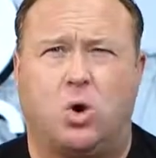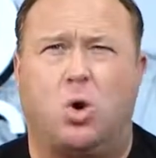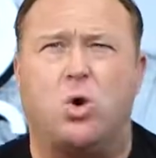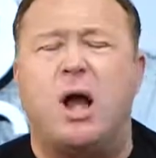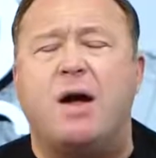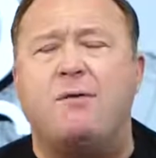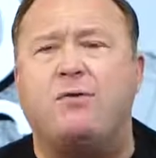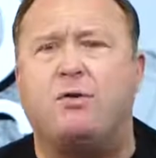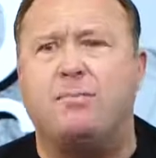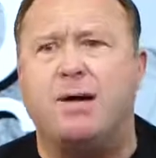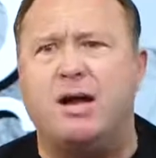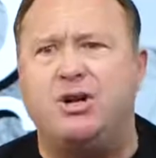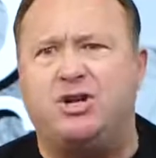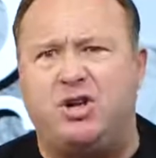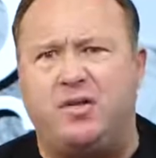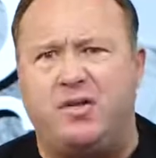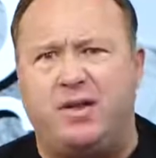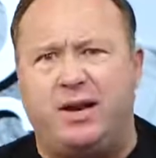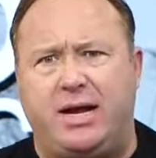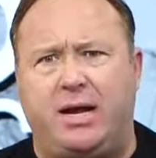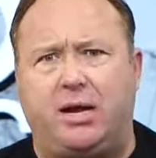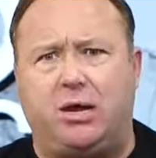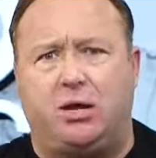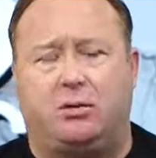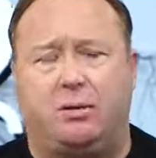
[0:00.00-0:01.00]
Or never mention
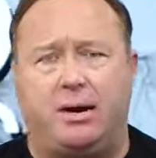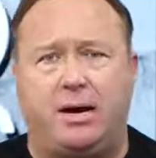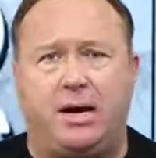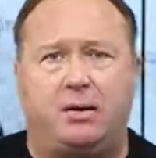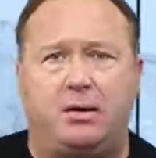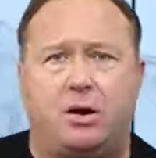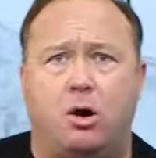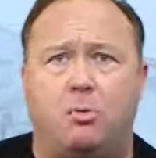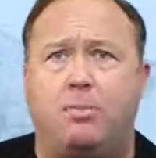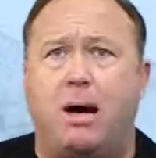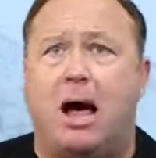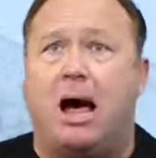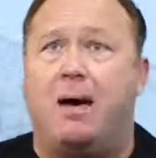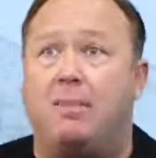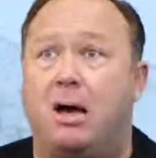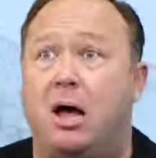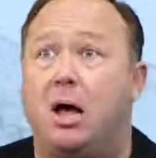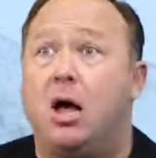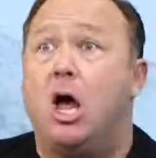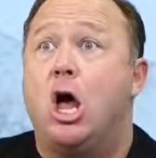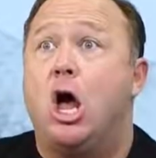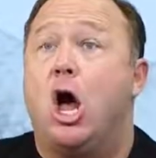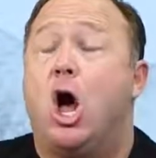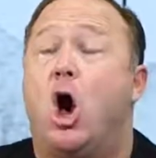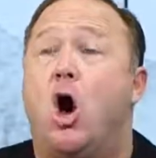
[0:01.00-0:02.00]
that Hillary and
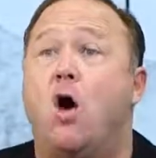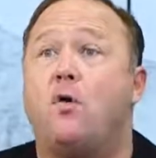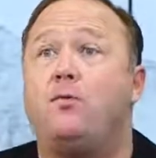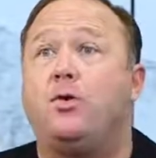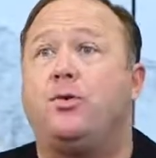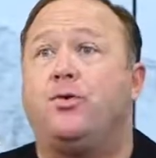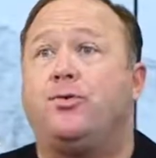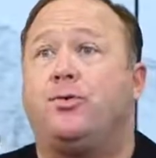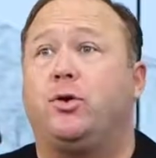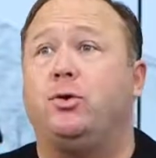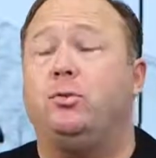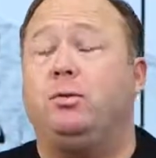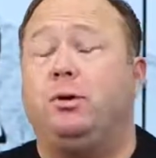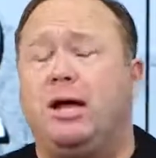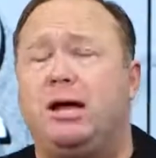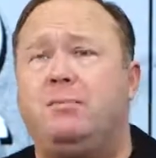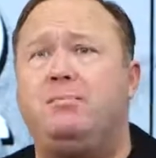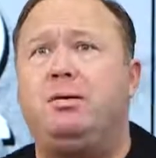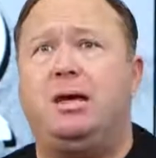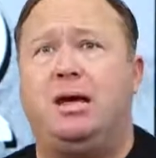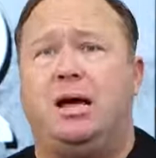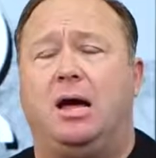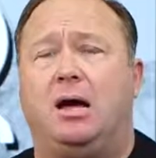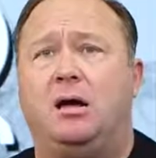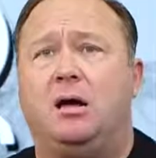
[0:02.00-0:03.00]
Obama overthrew
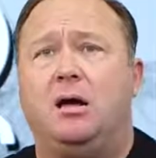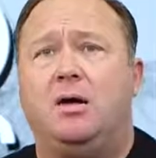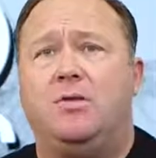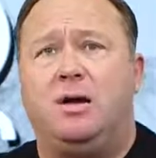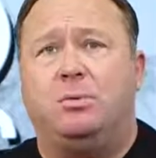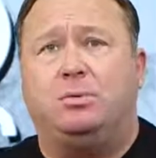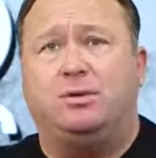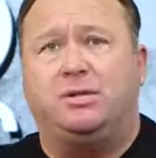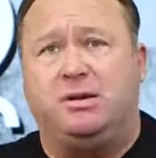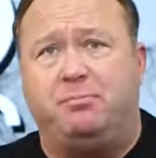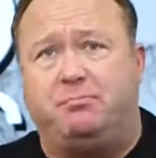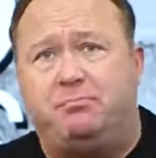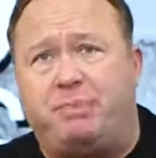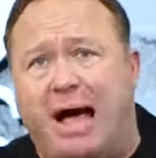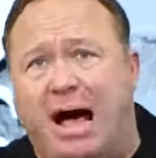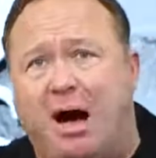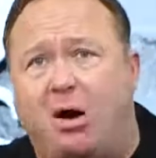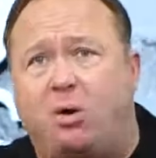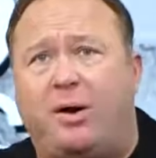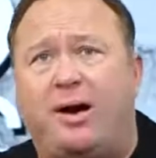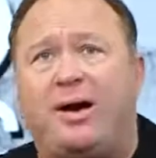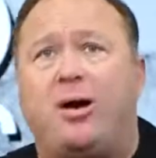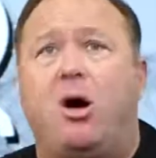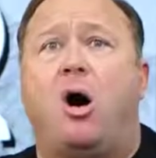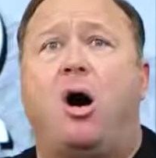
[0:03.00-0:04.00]
Libya that was
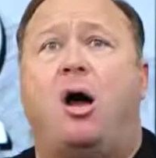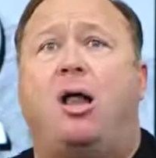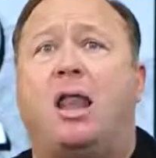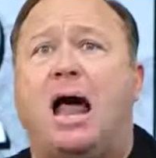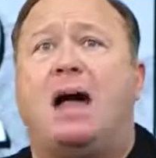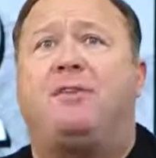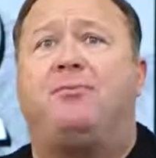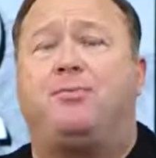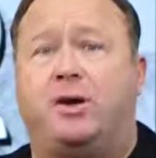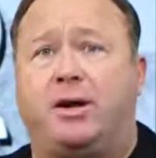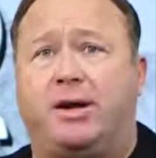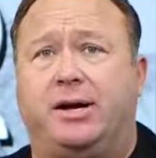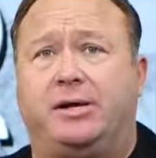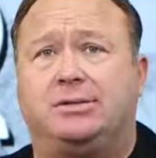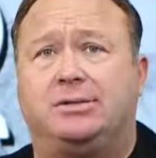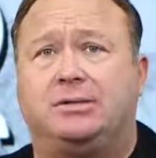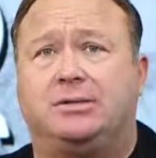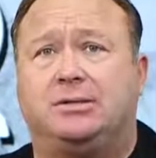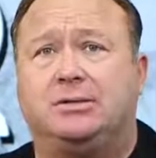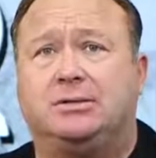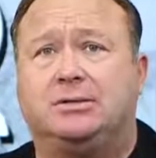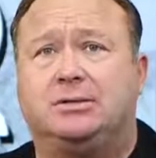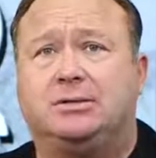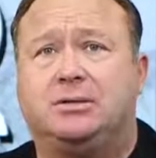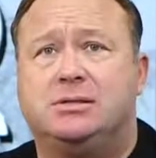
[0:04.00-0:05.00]
empowering all
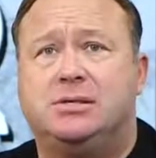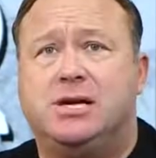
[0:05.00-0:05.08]
Africans